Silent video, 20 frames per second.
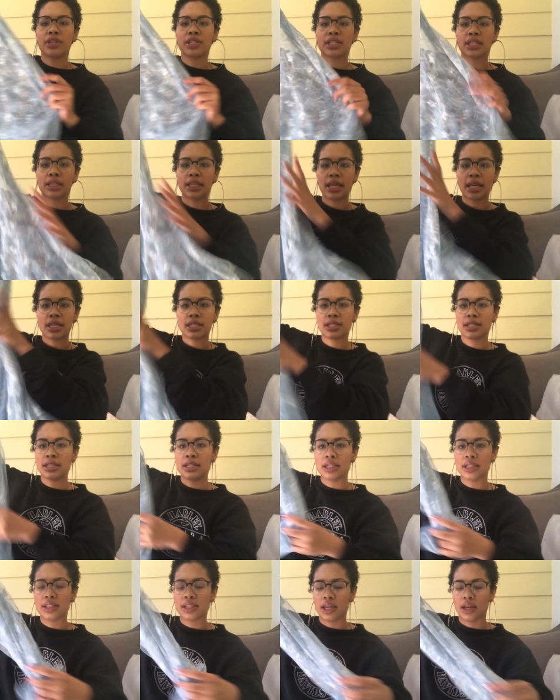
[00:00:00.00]
this lace
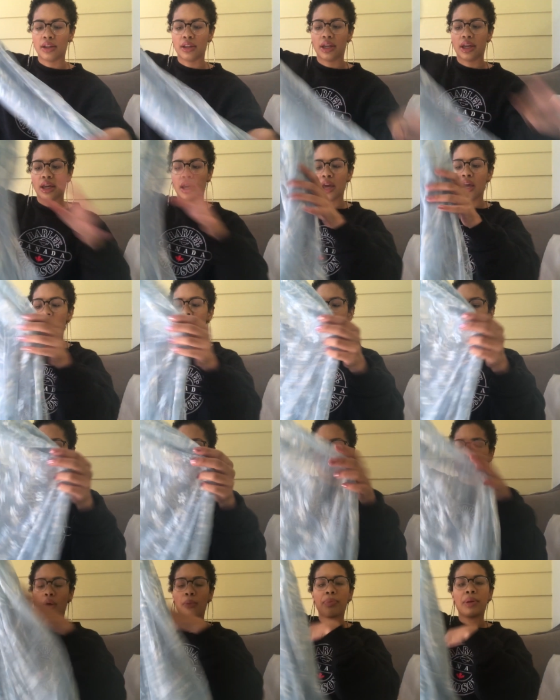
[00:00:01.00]
detailing,
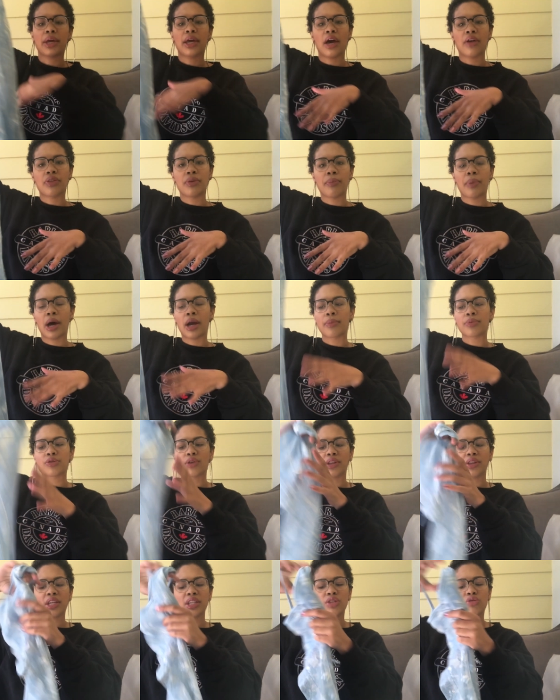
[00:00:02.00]
you know, peek out the bottom. So
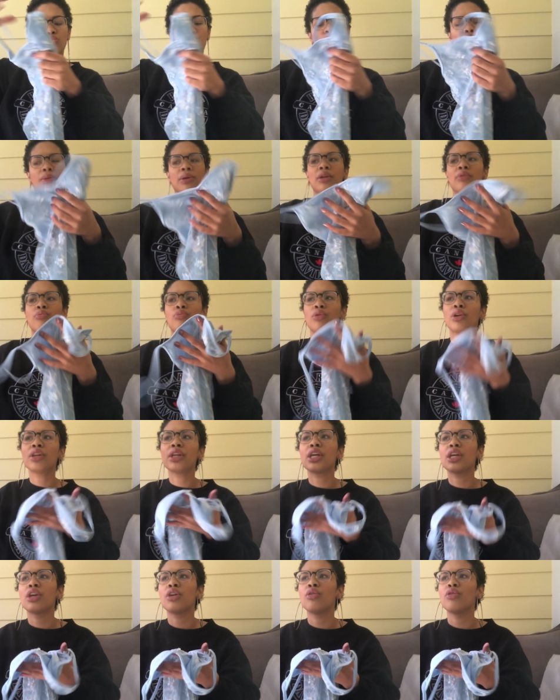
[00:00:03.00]
I think this would be
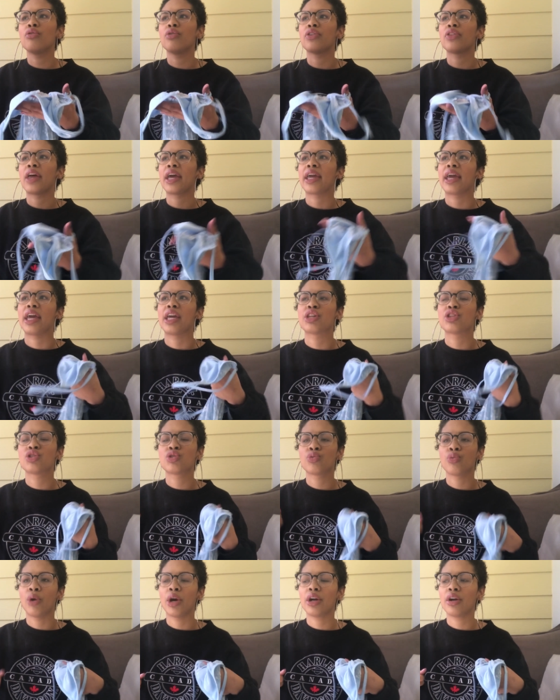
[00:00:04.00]
really cute with like a
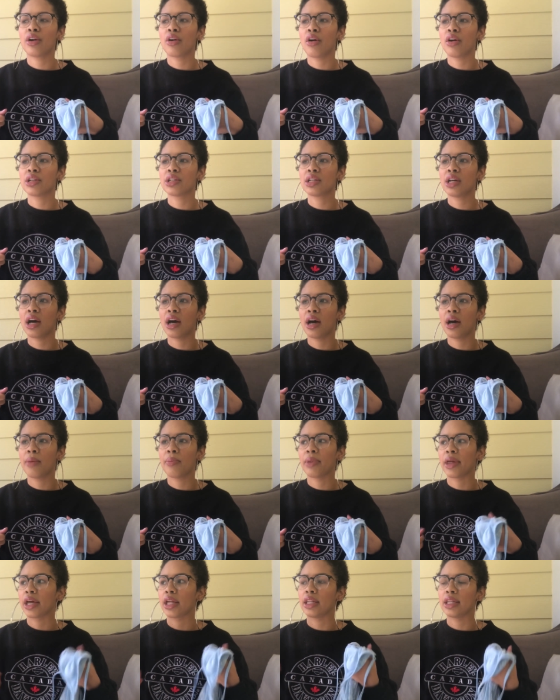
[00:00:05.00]
sweater on
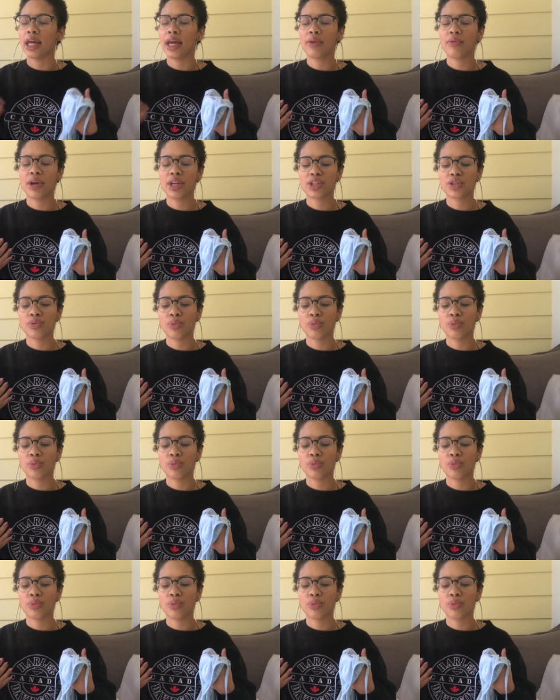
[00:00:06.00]
top, like a lightweight